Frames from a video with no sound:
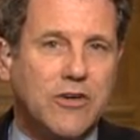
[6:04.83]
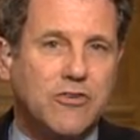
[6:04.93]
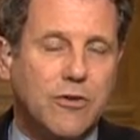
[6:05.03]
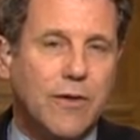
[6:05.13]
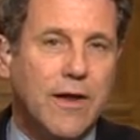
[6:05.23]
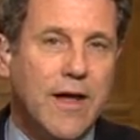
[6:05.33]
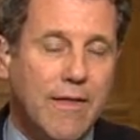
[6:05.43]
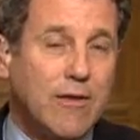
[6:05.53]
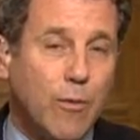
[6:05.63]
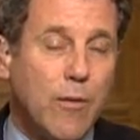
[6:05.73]
edge to it.
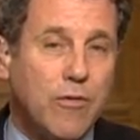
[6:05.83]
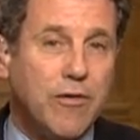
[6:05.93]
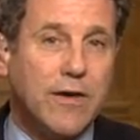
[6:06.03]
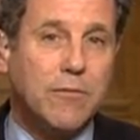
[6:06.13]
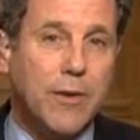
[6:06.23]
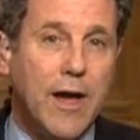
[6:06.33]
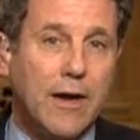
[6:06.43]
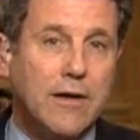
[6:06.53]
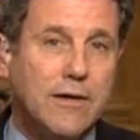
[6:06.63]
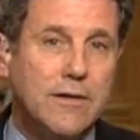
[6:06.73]
That's why we're fighting
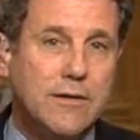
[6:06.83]
back.